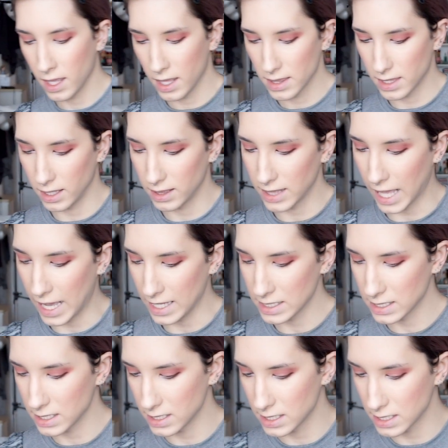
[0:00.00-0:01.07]
The
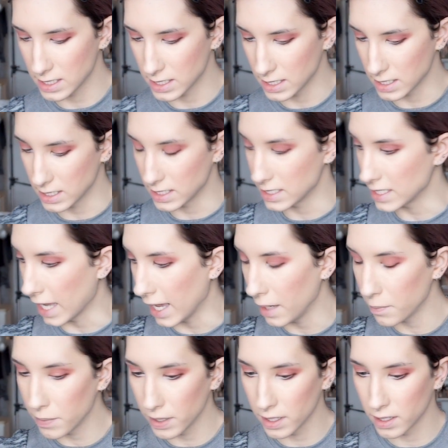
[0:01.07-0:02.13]
last
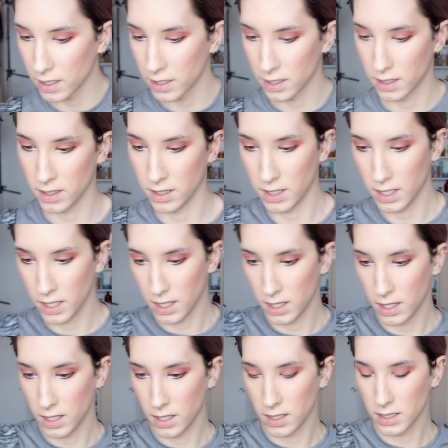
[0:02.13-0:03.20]
step
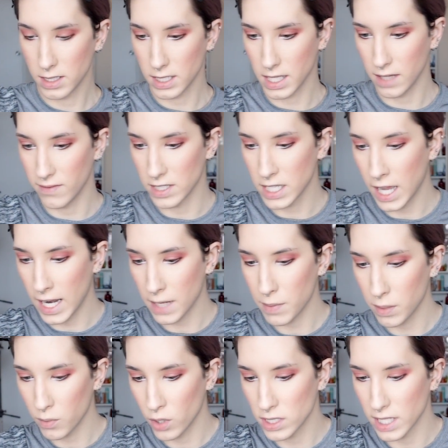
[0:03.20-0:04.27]
to give a tiny bit
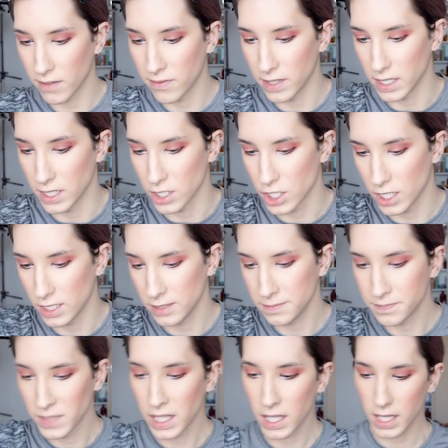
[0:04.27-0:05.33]
more definition
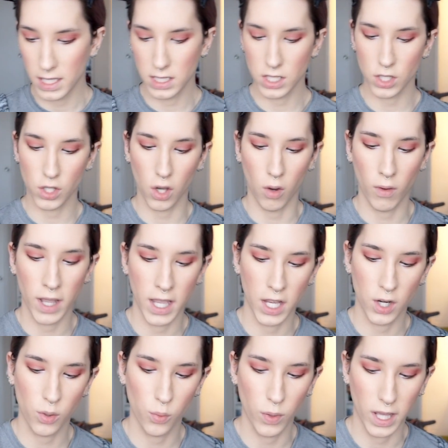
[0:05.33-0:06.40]
is to go
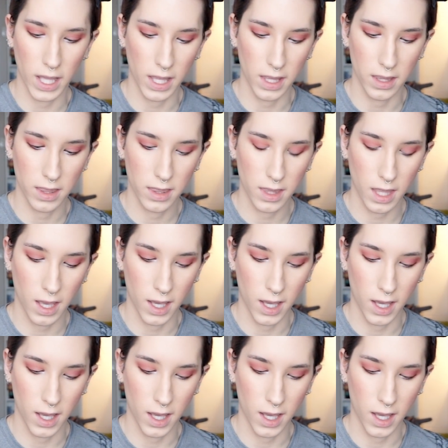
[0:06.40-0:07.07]
in with